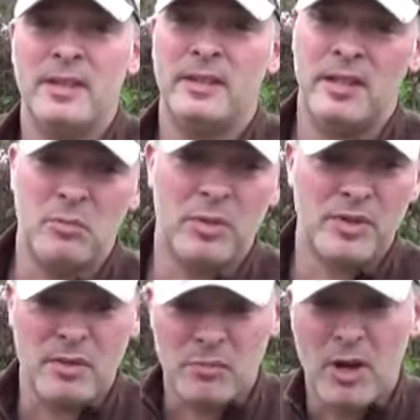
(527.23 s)
and you put
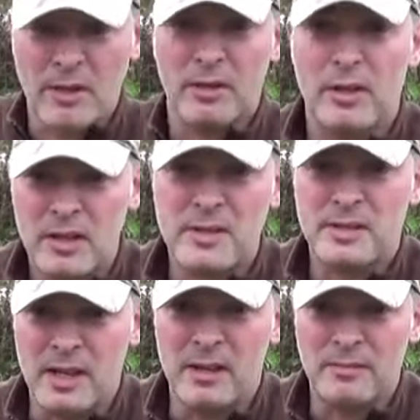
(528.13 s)
some rotten logs
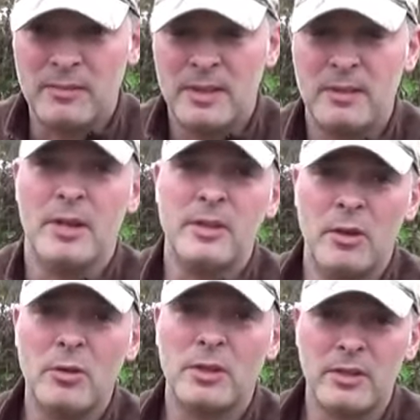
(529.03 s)
down, right, the
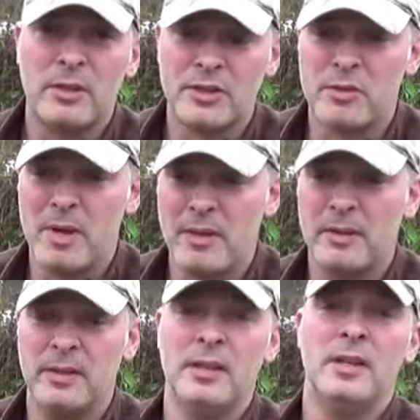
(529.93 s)
hugelkultur
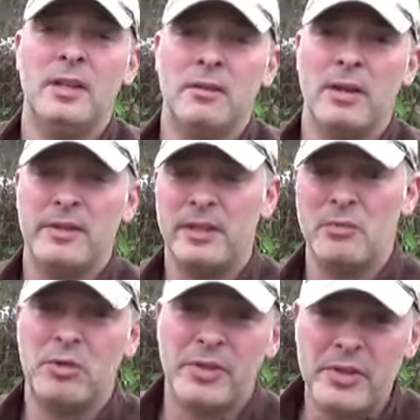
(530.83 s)
method, right, then you
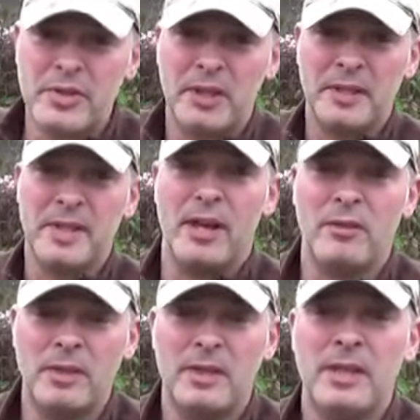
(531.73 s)
put the sod
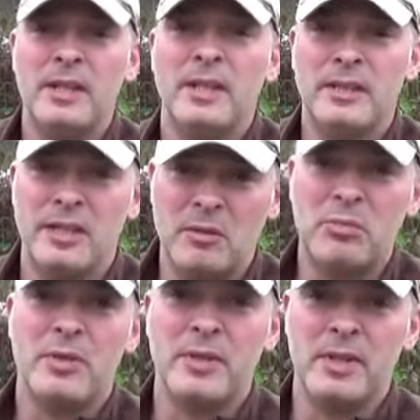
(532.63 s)
down, and you
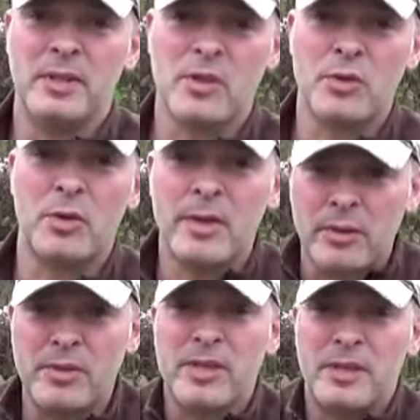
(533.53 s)
put the soil
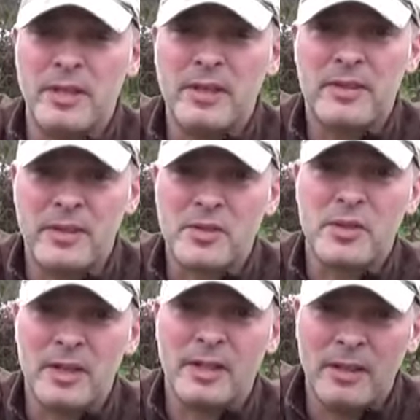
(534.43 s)
that was underneath the
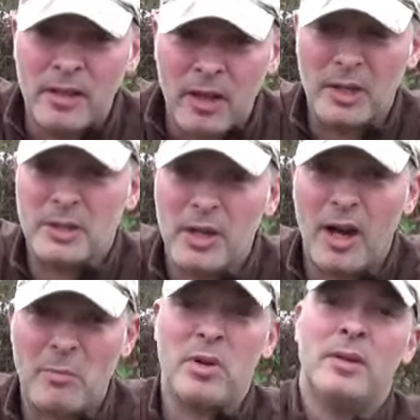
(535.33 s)
sod on
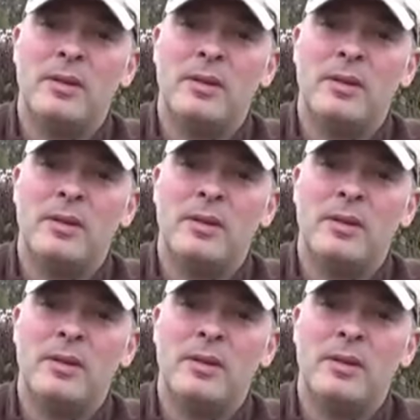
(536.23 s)
top.